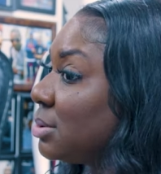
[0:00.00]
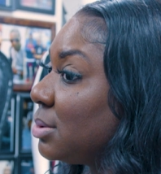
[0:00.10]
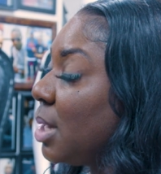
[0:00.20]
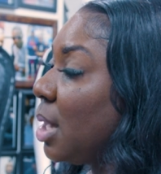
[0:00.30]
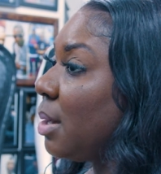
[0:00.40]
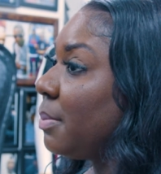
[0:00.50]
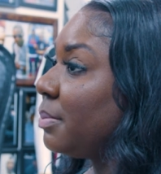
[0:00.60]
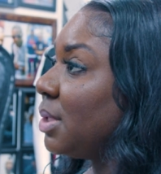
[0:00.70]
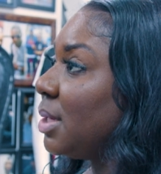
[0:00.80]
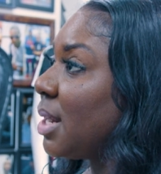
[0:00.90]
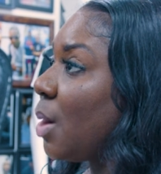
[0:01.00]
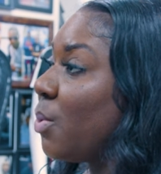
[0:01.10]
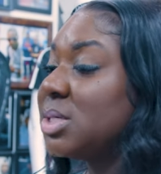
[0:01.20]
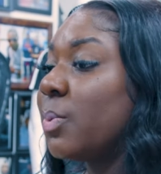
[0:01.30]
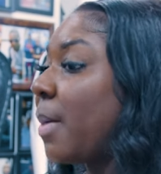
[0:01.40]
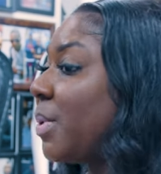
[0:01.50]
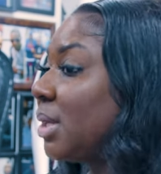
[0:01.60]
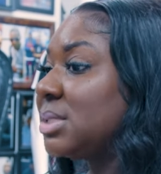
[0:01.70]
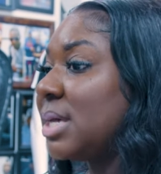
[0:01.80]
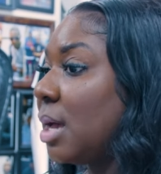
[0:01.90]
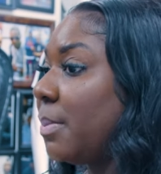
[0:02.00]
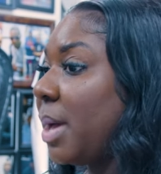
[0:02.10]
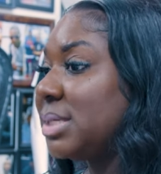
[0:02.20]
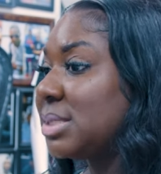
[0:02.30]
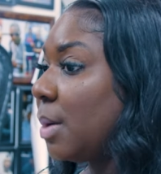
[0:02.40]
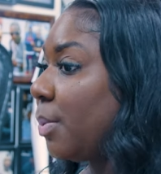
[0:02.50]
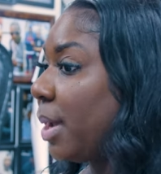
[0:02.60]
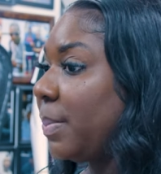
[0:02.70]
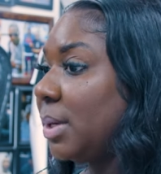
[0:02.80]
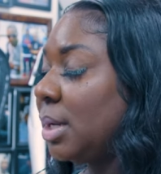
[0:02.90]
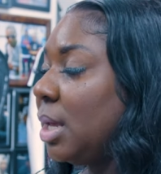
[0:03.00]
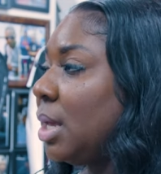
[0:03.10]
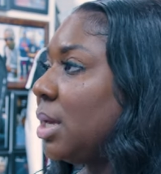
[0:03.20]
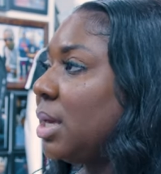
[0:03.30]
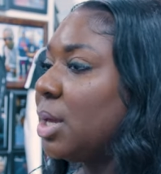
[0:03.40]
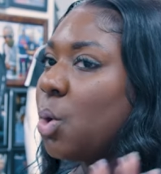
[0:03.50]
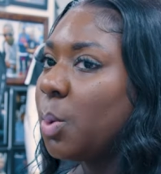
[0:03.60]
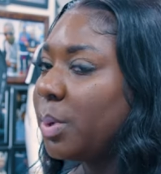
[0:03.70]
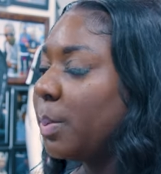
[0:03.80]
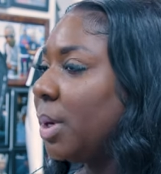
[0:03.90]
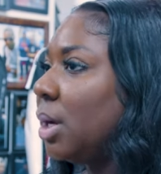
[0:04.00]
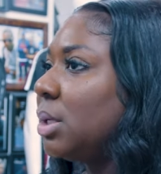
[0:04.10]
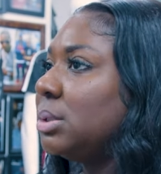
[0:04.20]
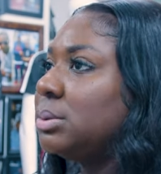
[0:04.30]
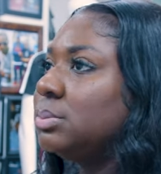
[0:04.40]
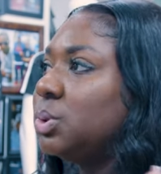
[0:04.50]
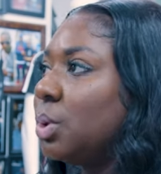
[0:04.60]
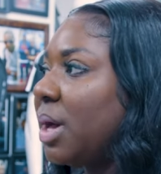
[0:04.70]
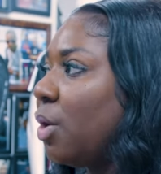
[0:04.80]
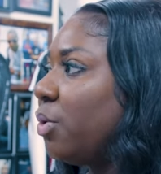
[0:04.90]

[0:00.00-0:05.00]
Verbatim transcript: and I wasn't rapping at the time. I had stopped rapping in corporate America, doing my